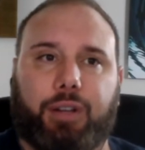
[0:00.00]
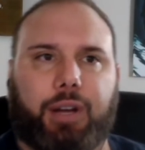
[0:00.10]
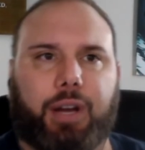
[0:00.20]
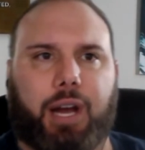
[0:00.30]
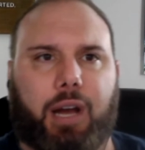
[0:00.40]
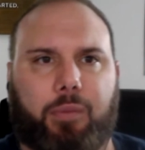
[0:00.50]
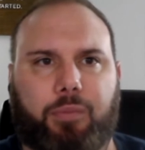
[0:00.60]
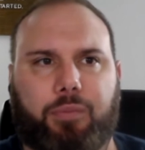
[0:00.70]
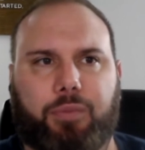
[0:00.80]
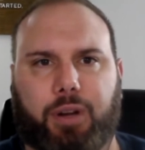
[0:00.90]

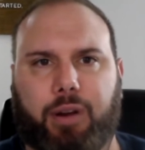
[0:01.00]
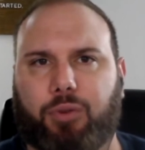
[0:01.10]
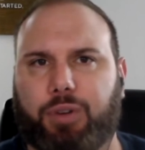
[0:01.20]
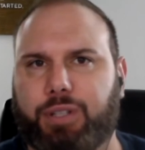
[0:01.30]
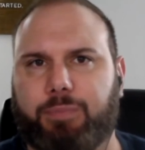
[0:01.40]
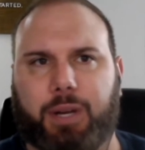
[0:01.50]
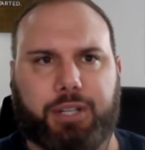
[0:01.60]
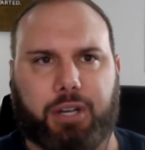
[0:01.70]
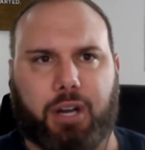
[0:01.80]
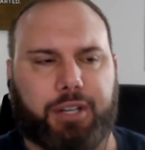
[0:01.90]
um, you know everyone's
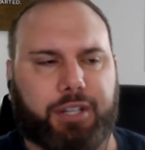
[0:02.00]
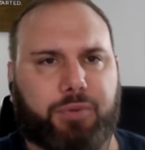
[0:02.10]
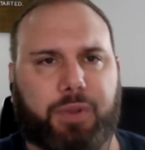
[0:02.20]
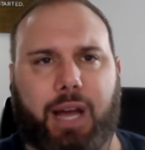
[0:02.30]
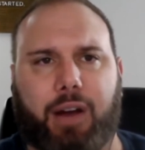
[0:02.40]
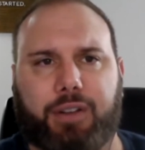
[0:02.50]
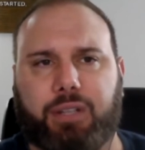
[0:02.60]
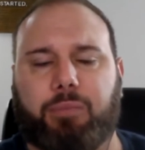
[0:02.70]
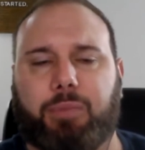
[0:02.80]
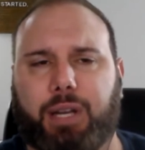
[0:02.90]
budget conscious with
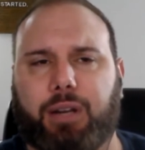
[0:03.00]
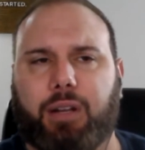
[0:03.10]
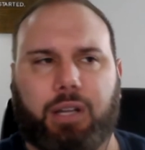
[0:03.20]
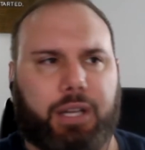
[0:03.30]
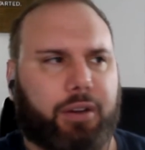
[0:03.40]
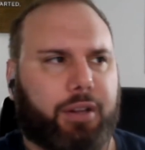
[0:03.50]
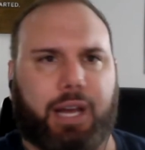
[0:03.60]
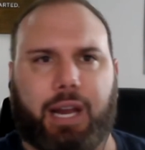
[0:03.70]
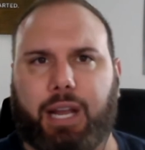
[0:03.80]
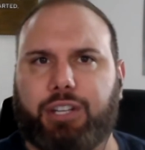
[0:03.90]
housing but you know at
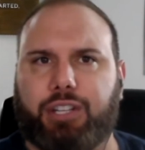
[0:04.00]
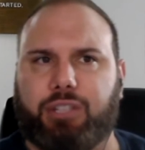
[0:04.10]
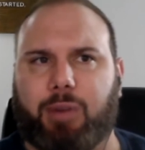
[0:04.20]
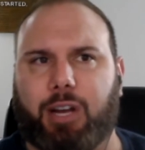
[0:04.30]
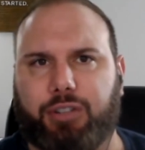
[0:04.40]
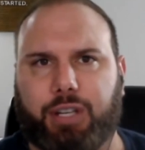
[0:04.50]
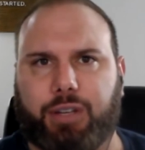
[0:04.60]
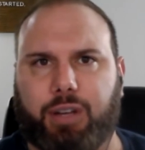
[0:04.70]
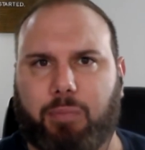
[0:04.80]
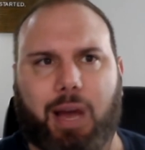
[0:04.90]
that age especially
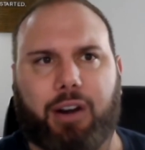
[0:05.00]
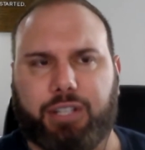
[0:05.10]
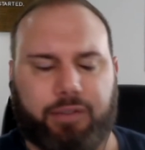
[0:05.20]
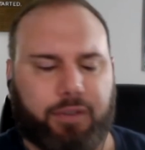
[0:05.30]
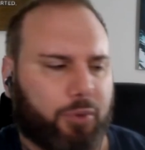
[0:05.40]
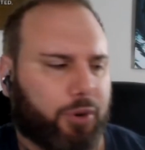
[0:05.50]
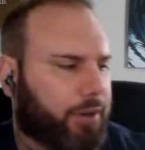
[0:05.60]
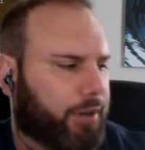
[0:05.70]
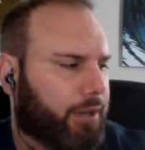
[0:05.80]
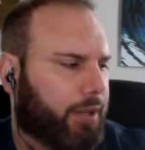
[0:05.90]
it, matters even
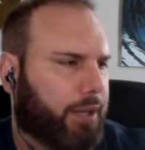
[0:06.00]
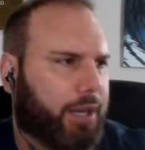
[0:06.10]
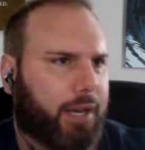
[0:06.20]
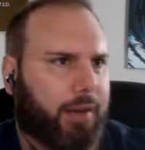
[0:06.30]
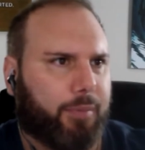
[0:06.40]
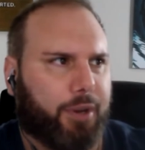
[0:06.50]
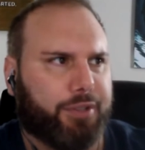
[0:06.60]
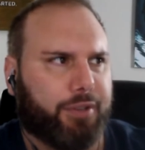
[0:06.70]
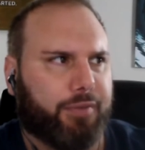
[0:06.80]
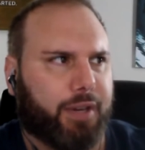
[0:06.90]
more um, we
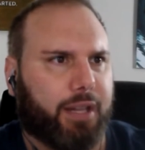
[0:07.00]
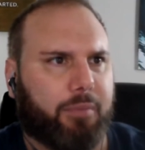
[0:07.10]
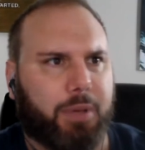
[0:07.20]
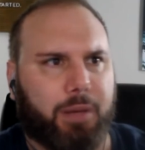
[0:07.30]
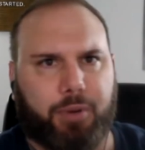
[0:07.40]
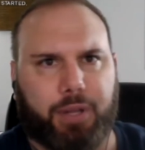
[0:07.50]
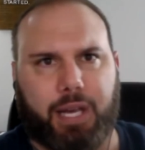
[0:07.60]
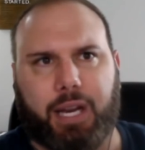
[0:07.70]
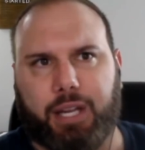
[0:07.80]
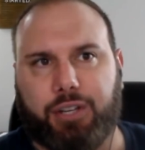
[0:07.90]
also find that people in
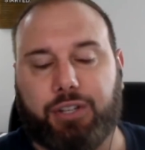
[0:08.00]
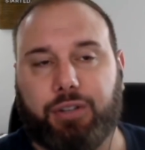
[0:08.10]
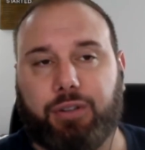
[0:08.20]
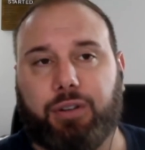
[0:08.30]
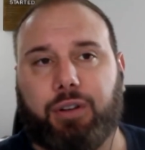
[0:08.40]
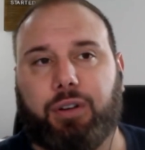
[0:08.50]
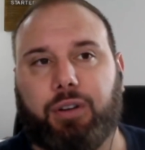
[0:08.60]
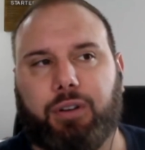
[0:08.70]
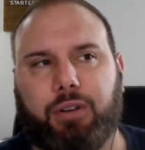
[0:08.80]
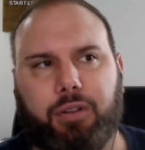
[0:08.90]
that age
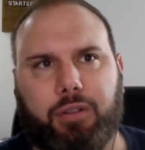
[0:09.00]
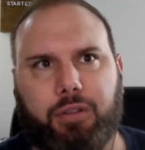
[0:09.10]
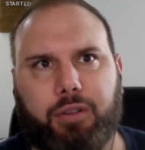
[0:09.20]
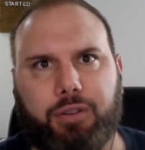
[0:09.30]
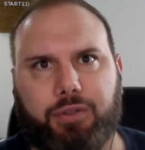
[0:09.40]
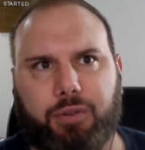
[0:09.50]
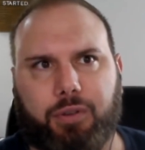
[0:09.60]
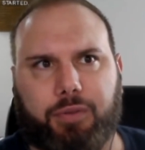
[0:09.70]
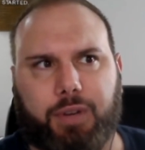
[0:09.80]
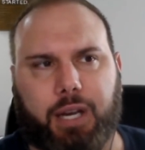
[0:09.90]
they're sort
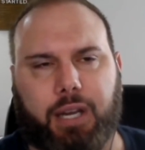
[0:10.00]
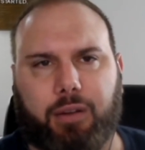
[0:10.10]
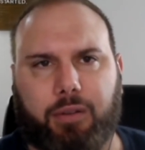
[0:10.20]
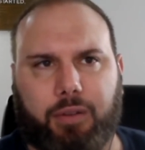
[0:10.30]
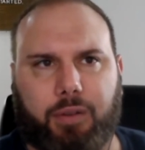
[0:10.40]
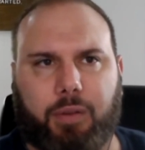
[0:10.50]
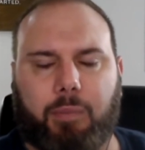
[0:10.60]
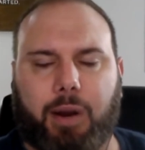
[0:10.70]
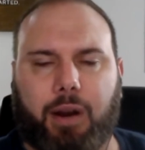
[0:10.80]
of not uh, the mar-